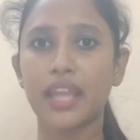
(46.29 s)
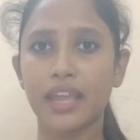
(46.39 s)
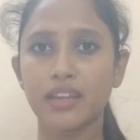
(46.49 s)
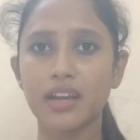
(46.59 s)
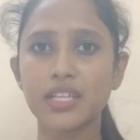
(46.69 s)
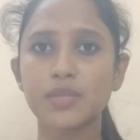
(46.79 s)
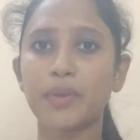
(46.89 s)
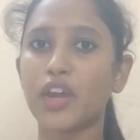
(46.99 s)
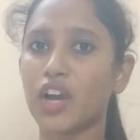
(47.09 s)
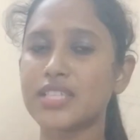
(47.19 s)
areas
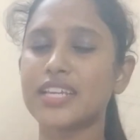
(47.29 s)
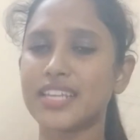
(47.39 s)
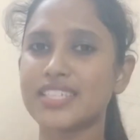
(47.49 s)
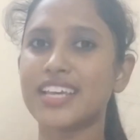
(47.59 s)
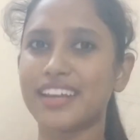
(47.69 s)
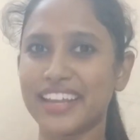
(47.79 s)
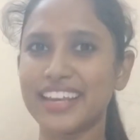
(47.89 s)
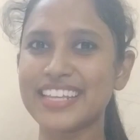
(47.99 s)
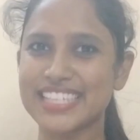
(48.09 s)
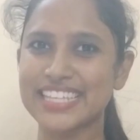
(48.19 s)
because it is
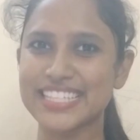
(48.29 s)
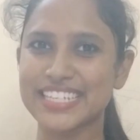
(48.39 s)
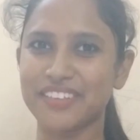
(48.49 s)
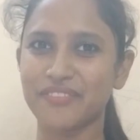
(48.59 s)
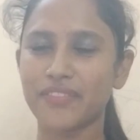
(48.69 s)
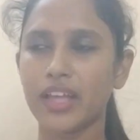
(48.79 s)
really sensitive.